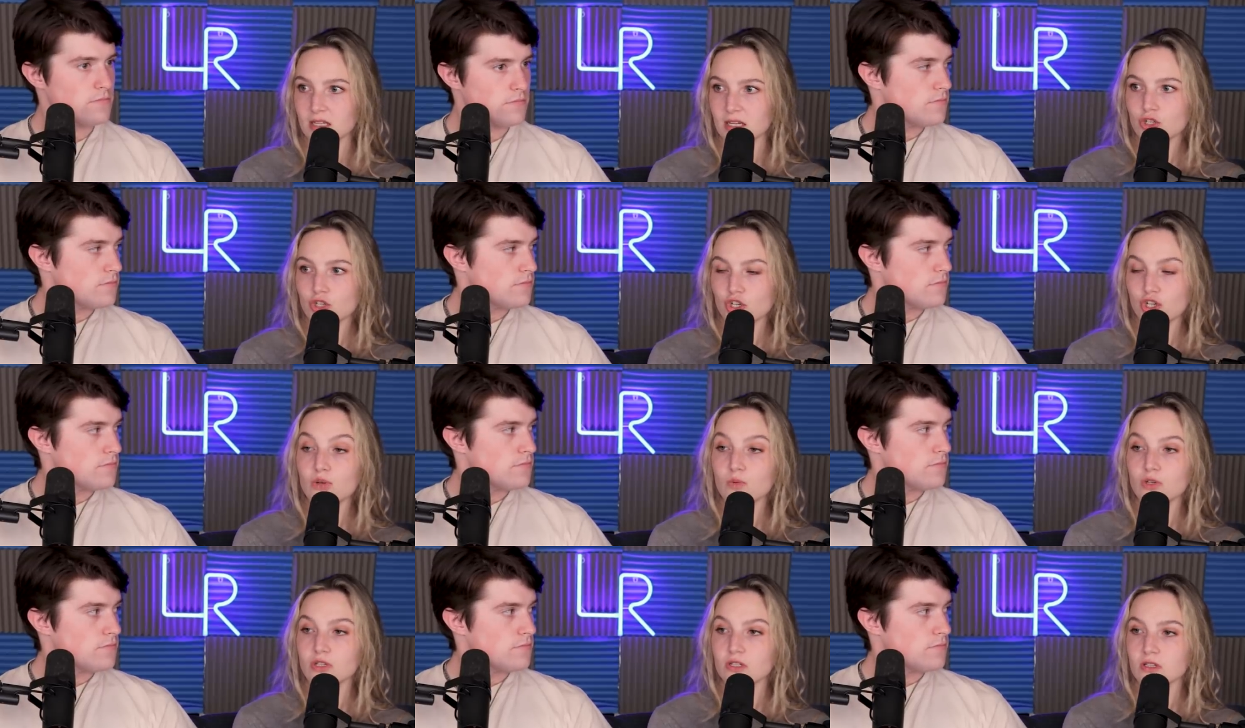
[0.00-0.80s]
Speaker 1: she
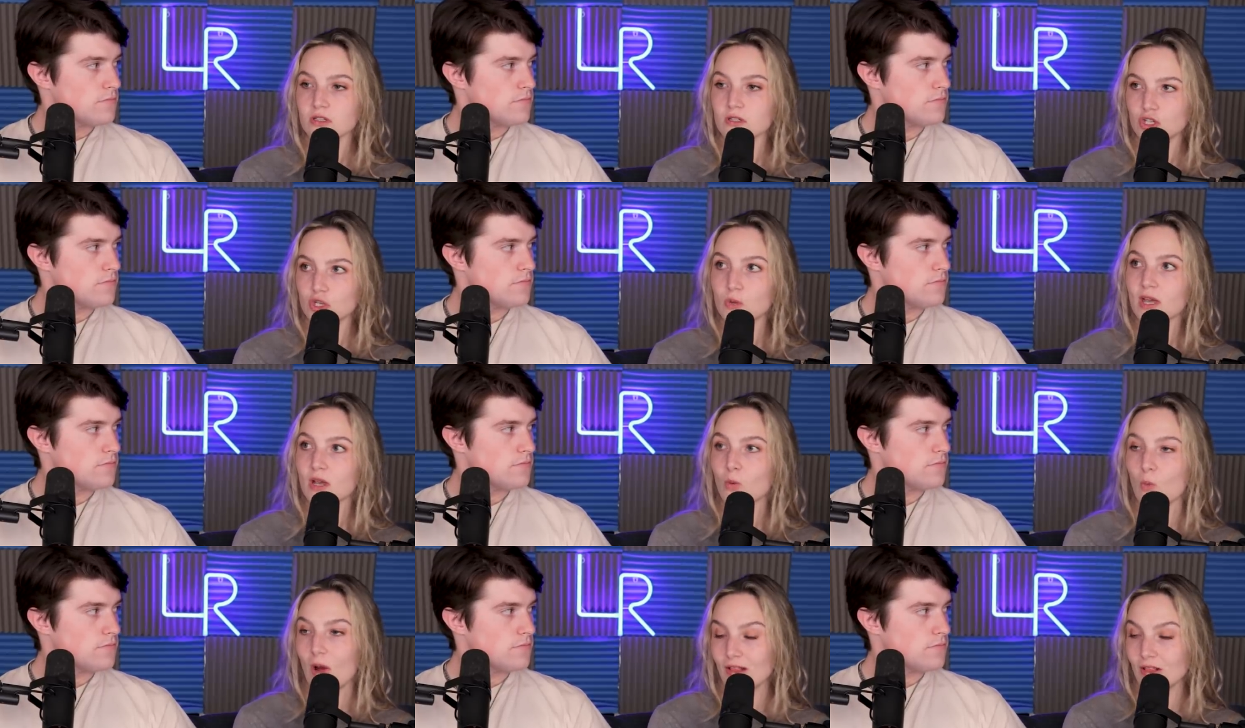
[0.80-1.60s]
was doing
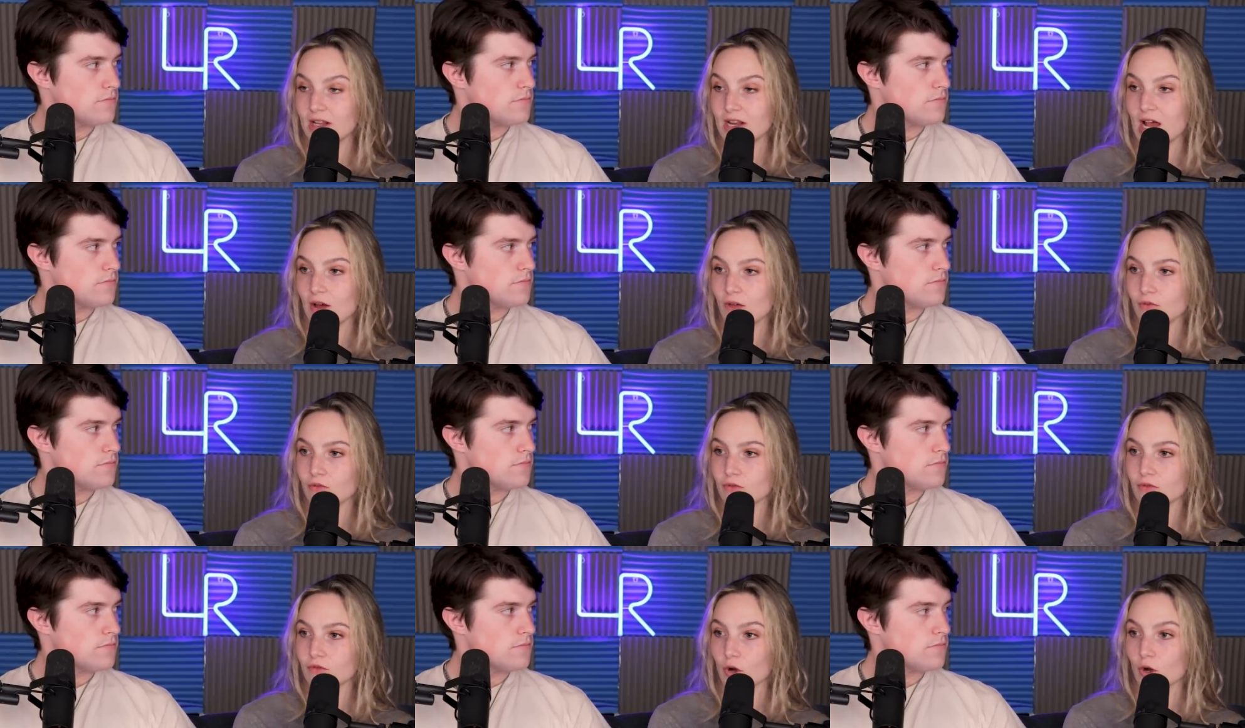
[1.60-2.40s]
well enough
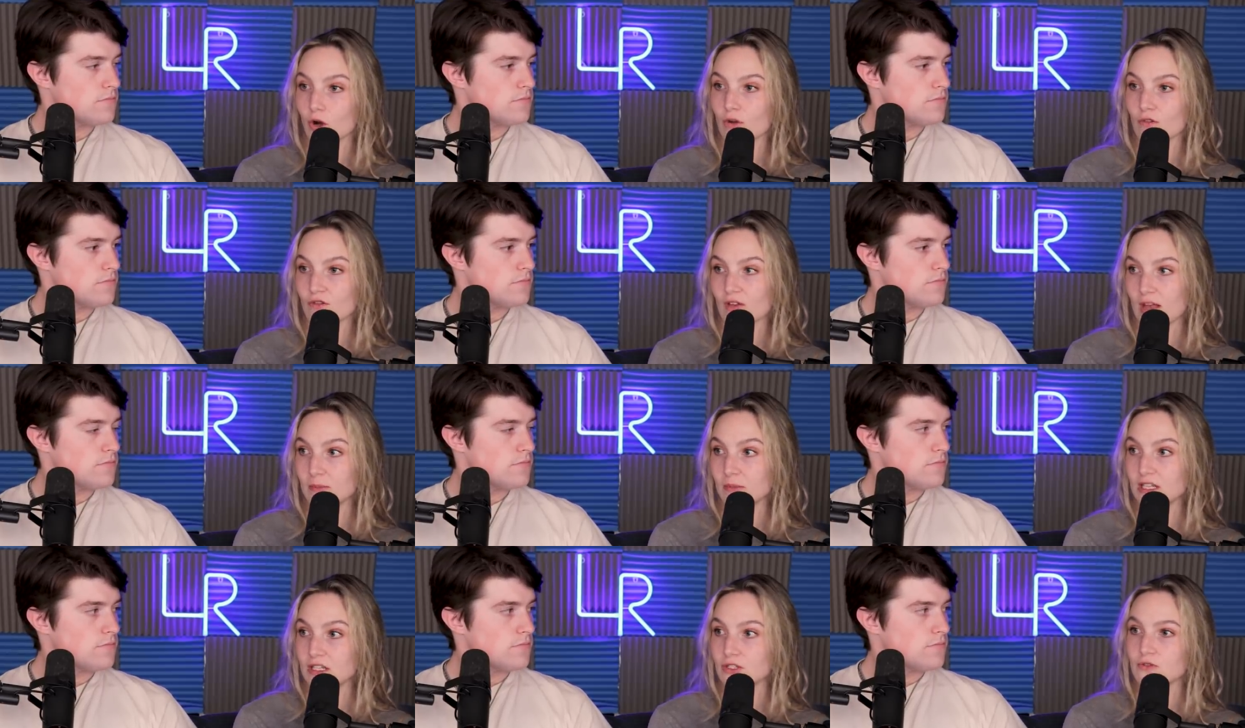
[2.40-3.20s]
for her
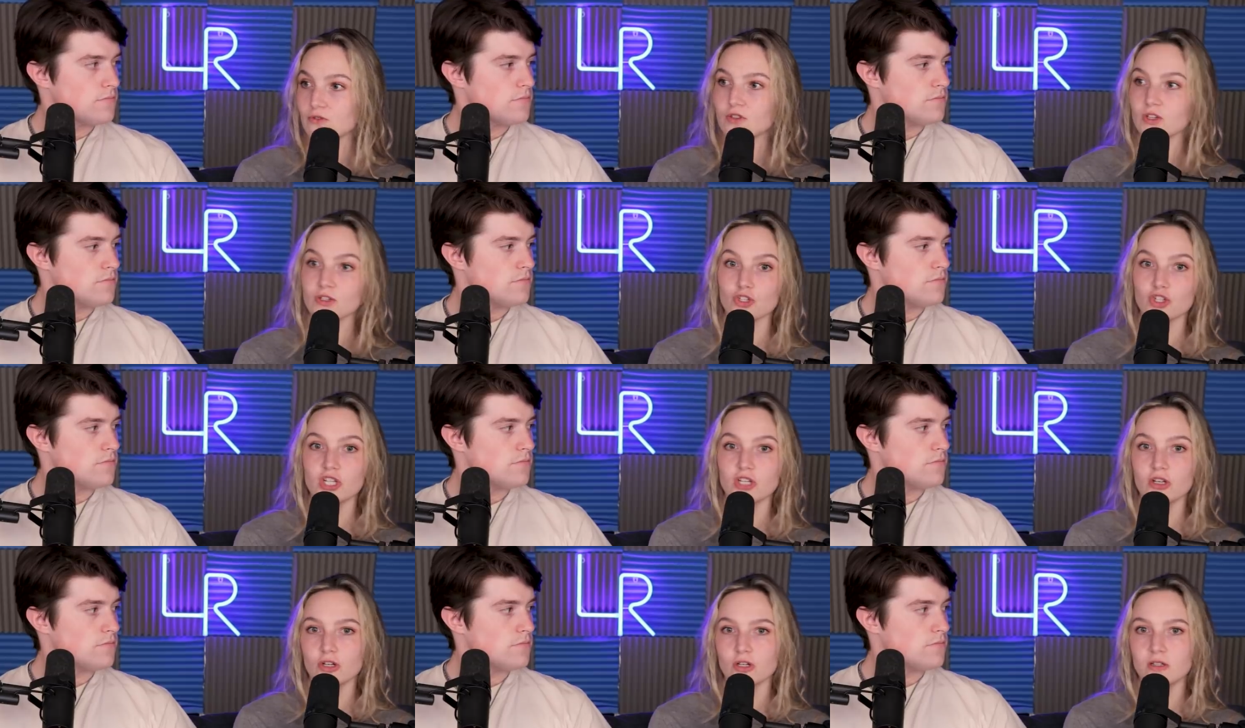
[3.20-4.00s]
family to feel she
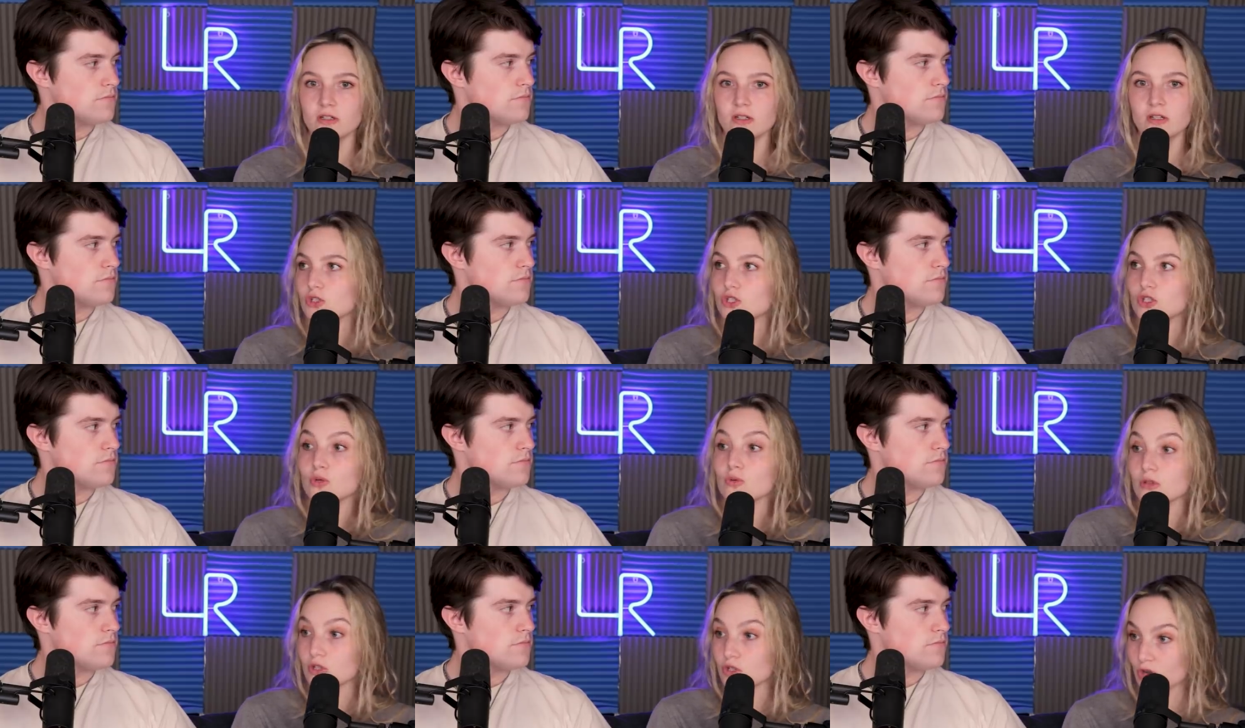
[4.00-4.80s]
could do
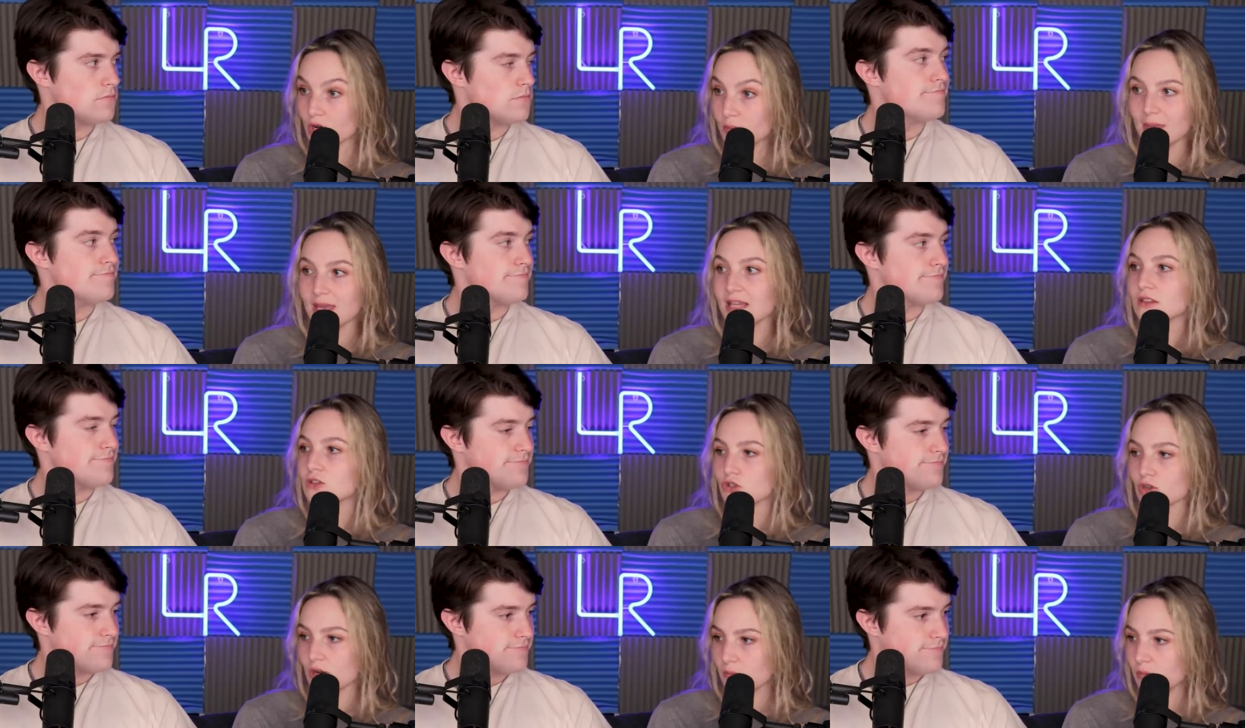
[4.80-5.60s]
the trip, make the
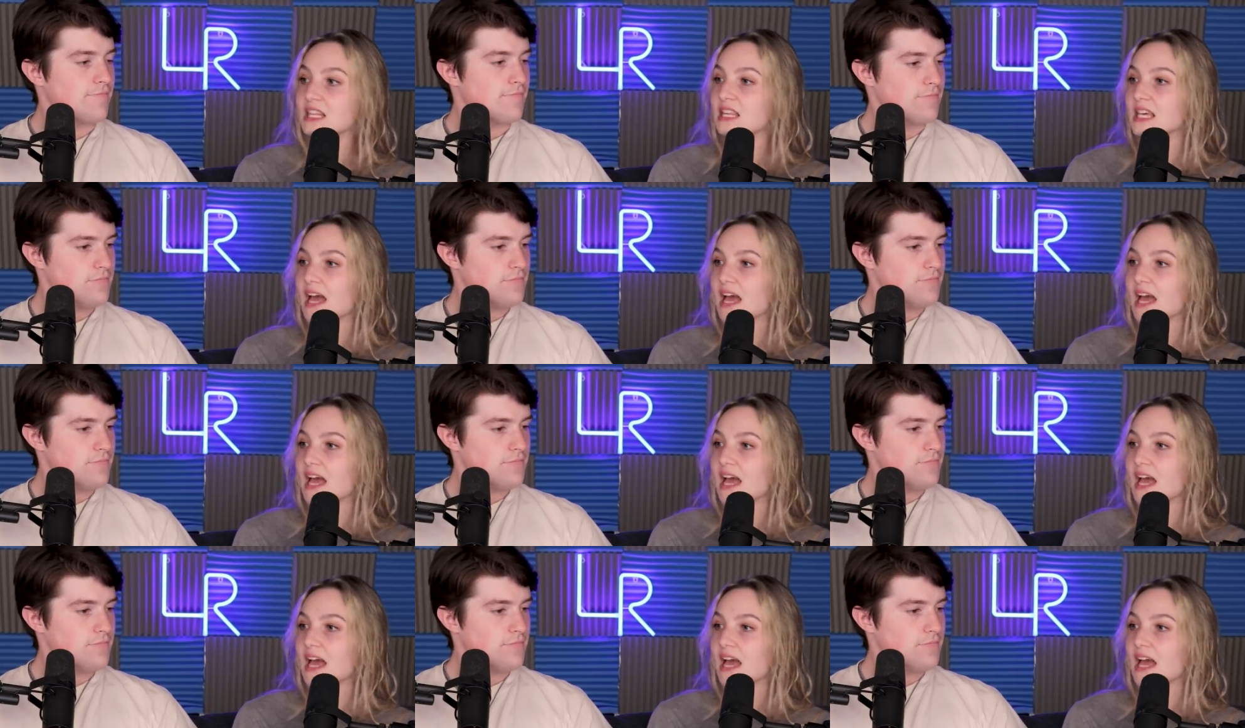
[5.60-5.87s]
trip, be the mm-hmm.